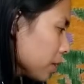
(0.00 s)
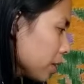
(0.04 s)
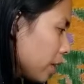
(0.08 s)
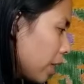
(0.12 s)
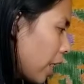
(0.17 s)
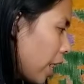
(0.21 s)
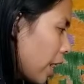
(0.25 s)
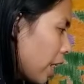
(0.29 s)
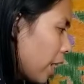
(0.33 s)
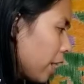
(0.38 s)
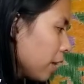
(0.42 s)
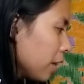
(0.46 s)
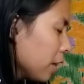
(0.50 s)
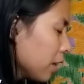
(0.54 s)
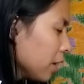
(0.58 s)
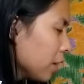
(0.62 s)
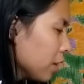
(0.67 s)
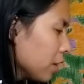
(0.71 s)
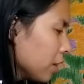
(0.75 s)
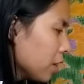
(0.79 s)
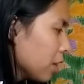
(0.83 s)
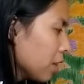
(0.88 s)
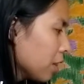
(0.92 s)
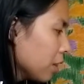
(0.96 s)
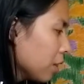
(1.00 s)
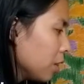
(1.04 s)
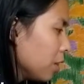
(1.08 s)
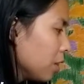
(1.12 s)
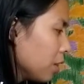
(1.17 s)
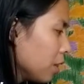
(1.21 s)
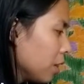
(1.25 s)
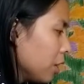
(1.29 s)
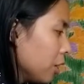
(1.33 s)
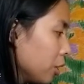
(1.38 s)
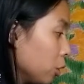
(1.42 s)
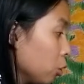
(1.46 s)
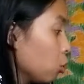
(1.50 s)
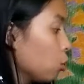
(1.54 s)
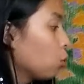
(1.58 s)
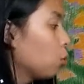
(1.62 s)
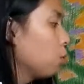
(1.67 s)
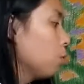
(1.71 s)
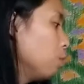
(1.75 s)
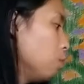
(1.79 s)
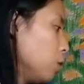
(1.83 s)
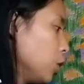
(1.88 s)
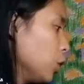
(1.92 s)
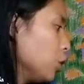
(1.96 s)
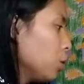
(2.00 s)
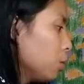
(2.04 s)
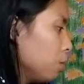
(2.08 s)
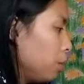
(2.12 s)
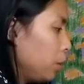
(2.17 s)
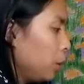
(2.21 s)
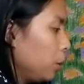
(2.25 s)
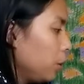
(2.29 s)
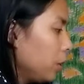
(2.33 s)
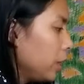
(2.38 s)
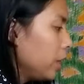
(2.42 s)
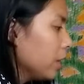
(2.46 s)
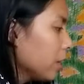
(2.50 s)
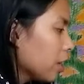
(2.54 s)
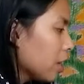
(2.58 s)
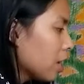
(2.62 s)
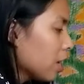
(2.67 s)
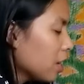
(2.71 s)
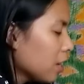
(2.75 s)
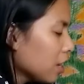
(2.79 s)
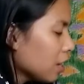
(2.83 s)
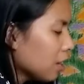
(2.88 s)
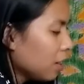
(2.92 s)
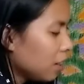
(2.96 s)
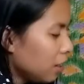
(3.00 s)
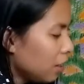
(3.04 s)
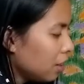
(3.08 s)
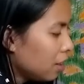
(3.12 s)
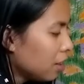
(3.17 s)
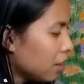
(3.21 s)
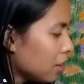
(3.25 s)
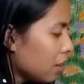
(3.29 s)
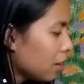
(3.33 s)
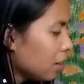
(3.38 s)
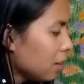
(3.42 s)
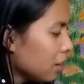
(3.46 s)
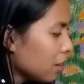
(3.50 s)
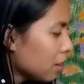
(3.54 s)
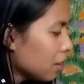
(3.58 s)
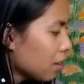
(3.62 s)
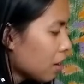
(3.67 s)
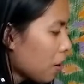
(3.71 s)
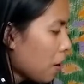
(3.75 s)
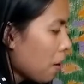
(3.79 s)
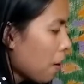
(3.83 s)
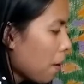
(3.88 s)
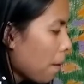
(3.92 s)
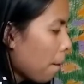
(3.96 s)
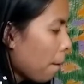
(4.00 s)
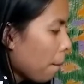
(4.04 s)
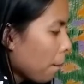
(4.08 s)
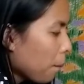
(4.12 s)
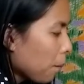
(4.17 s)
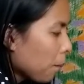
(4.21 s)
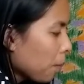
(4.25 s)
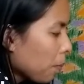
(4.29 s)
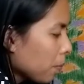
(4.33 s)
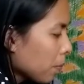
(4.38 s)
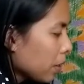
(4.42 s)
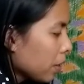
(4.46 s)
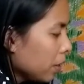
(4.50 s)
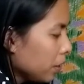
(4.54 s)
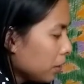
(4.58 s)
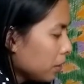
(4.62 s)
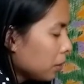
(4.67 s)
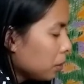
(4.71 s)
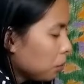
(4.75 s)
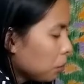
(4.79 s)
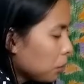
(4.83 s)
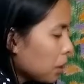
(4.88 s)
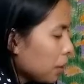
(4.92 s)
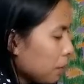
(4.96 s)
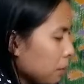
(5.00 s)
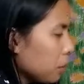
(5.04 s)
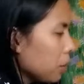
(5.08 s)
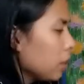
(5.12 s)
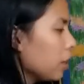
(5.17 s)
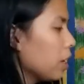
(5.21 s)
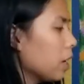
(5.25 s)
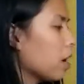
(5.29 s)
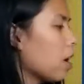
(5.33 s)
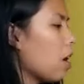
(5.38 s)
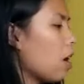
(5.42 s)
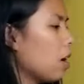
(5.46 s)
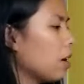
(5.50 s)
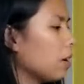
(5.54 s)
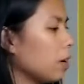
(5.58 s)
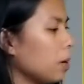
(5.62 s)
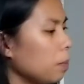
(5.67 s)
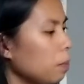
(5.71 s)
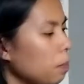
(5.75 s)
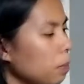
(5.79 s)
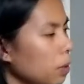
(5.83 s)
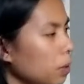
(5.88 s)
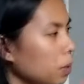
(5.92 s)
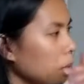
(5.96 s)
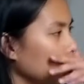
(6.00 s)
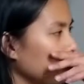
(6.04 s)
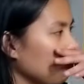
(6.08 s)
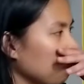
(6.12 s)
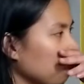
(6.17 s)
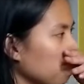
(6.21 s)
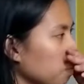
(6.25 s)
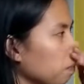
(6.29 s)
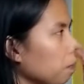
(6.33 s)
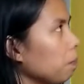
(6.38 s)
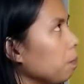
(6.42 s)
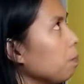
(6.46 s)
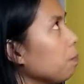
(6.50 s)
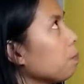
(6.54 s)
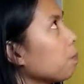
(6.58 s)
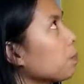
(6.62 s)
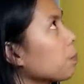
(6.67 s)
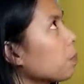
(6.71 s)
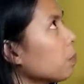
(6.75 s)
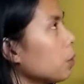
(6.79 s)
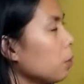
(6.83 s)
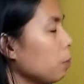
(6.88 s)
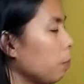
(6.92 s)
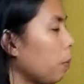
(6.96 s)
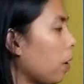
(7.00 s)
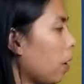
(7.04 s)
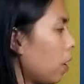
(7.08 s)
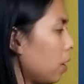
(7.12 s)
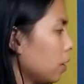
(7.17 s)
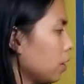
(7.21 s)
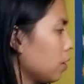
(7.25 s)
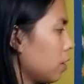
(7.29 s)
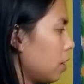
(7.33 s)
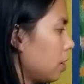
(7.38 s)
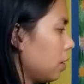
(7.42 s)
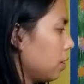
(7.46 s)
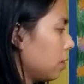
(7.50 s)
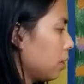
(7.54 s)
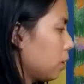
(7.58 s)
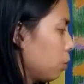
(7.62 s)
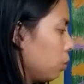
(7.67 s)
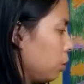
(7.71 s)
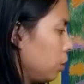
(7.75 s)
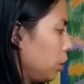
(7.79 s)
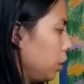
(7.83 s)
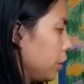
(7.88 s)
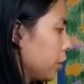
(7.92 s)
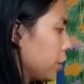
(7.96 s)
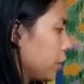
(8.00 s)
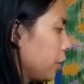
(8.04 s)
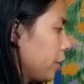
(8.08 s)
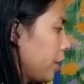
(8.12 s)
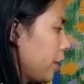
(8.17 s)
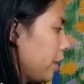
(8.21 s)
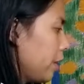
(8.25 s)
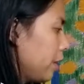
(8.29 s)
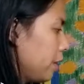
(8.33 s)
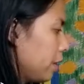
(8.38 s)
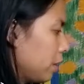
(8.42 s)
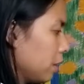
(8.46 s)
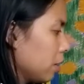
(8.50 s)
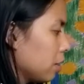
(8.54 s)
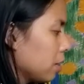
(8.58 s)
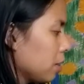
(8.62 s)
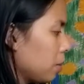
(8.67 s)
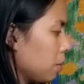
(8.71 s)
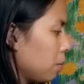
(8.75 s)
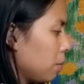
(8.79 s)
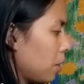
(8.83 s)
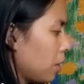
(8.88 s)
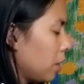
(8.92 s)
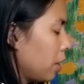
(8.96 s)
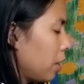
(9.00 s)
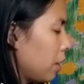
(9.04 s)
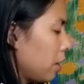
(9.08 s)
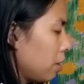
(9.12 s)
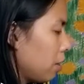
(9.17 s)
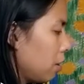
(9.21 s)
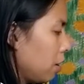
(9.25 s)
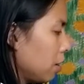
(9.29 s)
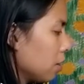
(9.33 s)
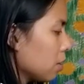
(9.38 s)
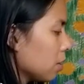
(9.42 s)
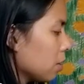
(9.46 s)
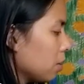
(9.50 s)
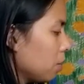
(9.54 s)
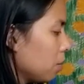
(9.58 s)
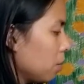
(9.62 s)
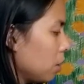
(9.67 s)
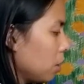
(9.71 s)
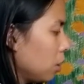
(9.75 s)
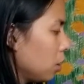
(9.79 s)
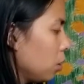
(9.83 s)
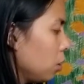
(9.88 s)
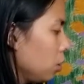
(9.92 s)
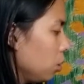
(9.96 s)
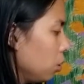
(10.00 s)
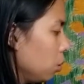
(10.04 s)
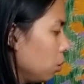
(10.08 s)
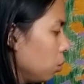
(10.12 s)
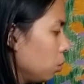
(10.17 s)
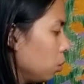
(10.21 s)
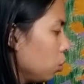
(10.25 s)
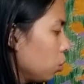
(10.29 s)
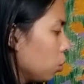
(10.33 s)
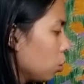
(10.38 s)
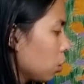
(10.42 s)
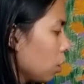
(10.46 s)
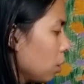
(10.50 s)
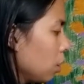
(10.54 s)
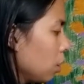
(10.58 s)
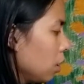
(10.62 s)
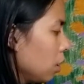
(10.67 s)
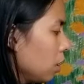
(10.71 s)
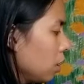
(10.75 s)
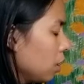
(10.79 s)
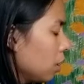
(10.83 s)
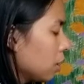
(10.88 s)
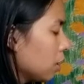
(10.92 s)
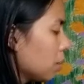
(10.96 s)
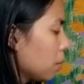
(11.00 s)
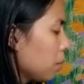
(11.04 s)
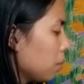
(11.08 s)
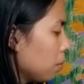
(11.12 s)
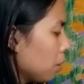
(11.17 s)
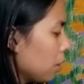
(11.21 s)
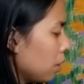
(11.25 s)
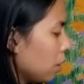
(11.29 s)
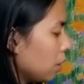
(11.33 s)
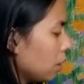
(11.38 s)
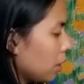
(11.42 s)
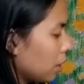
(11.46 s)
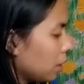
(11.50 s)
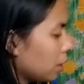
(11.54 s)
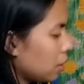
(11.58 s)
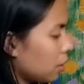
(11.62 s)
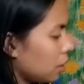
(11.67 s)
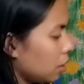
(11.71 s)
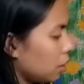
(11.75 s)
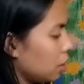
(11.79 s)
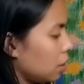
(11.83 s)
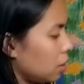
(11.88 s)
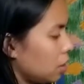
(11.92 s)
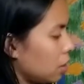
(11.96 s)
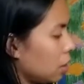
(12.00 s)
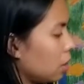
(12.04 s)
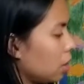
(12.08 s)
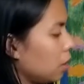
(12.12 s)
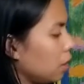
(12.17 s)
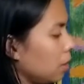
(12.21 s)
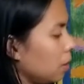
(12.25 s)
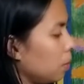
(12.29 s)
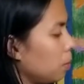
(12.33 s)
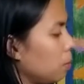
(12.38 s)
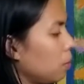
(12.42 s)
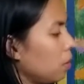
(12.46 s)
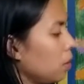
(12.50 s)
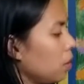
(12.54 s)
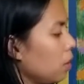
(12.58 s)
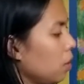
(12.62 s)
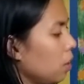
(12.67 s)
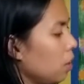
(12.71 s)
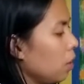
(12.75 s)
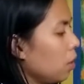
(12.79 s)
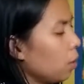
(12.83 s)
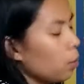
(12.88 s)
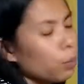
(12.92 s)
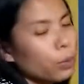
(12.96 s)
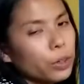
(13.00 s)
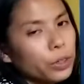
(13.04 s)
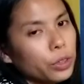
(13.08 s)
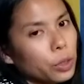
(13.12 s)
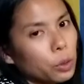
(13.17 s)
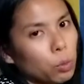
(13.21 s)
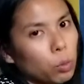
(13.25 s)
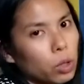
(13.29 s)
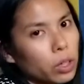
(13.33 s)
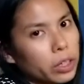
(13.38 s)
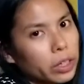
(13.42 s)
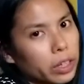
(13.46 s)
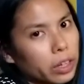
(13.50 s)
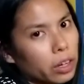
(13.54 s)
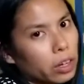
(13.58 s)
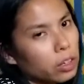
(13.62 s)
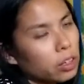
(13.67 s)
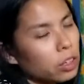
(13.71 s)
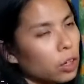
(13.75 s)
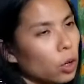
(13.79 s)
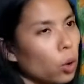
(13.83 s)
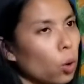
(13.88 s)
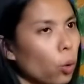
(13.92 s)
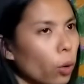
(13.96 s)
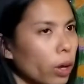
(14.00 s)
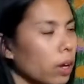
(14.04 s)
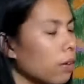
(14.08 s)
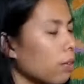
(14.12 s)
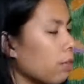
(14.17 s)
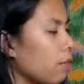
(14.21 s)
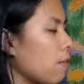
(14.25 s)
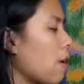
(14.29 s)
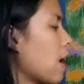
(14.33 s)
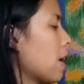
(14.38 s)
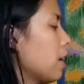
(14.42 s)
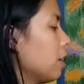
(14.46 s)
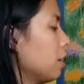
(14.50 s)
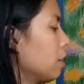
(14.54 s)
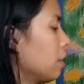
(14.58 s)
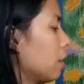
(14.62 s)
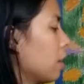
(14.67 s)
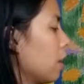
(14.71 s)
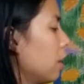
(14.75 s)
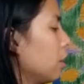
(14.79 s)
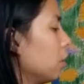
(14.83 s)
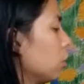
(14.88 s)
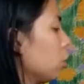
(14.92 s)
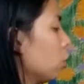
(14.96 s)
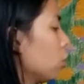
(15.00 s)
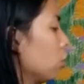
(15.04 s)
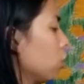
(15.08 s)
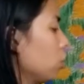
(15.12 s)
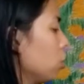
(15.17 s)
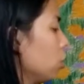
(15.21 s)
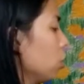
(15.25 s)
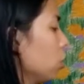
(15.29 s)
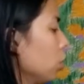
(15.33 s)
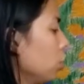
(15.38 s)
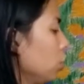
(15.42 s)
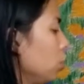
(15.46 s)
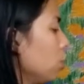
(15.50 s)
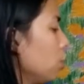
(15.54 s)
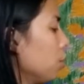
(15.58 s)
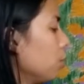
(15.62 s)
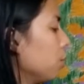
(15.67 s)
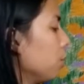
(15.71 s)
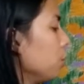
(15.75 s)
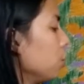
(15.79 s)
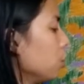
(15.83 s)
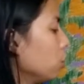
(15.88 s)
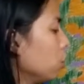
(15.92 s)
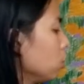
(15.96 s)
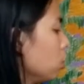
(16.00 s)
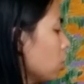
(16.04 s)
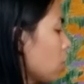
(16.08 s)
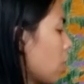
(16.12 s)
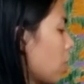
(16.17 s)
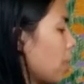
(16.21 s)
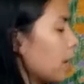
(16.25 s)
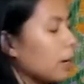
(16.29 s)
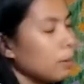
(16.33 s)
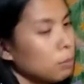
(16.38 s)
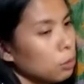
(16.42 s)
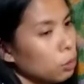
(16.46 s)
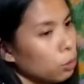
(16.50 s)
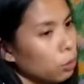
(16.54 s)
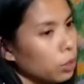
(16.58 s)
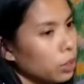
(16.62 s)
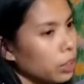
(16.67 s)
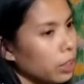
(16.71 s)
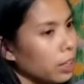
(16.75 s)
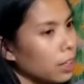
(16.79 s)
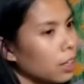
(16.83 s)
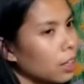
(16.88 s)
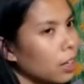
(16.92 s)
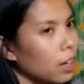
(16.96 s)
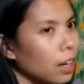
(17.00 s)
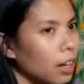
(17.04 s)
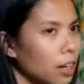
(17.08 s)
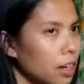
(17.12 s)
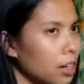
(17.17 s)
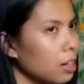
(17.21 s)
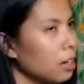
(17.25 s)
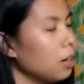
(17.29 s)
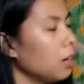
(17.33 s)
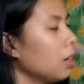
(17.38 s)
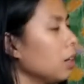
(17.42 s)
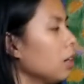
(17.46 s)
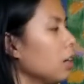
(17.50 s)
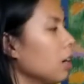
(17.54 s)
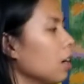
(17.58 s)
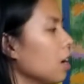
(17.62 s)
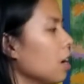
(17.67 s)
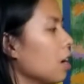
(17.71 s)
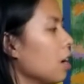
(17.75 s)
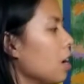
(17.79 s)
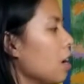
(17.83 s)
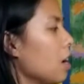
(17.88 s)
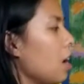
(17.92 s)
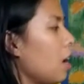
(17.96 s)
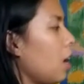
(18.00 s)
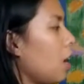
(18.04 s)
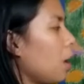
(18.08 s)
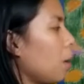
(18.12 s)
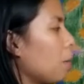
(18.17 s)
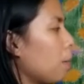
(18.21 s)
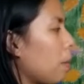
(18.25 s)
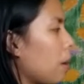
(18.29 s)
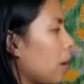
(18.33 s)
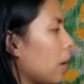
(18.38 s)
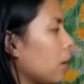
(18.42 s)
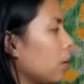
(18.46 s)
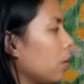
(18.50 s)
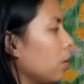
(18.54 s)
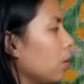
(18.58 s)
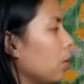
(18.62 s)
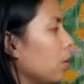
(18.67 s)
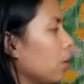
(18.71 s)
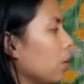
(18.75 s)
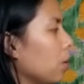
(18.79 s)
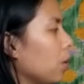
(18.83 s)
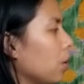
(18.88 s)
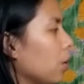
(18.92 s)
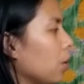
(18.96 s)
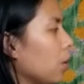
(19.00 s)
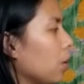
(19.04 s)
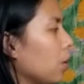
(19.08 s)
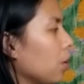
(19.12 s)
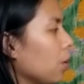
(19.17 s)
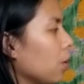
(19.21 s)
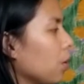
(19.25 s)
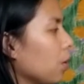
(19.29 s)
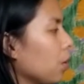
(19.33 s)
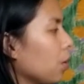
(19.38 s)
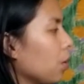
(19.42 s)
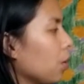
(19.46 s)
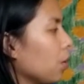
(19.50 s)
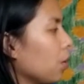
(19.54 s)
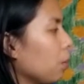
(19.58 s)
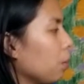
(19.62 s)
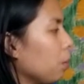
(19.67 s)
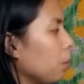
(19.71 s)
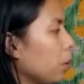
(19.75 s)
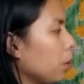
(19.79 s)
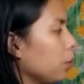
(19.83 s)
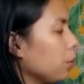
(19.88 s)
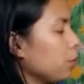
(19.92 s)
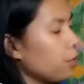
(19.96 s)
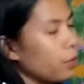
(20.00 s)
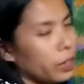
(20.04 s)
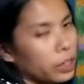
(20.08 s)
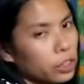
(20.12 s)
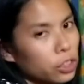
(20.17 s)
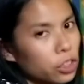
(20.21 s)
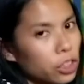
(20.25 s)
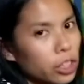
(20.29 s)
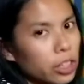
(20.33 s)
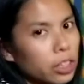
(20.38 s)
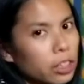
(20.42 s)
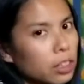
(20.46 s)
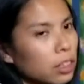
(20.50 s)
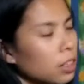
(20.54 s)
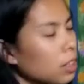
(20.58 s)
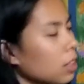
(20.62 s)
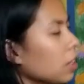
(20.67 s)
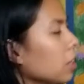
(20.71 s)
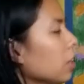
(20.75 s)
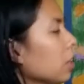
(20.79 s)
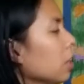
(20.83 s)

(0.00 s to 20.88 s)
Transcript: I think there's beauty in that, in a sense, because sometimes you get caught up in the process when you're creating something like this, something huge, something that takes time. When you're working on a quick, fast sketch, you have no time to really care about perfection.